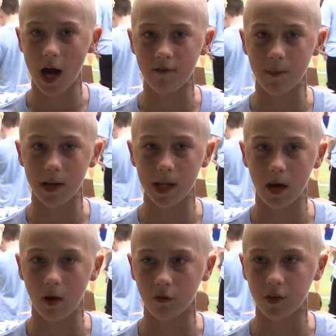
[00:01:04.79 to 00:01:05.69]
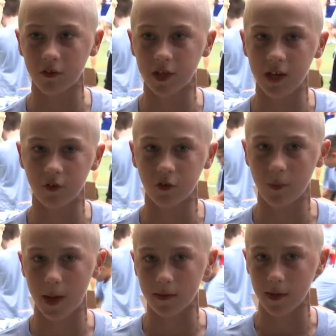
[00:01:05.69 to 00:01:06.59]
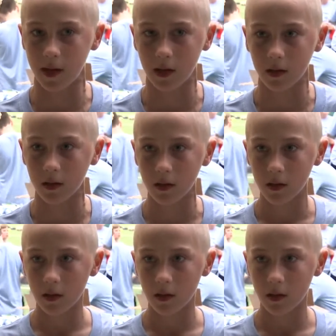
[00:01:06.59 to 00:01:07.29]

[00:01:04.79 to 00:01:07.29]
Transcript: everybody else because cancer is a bad thing. Tyler's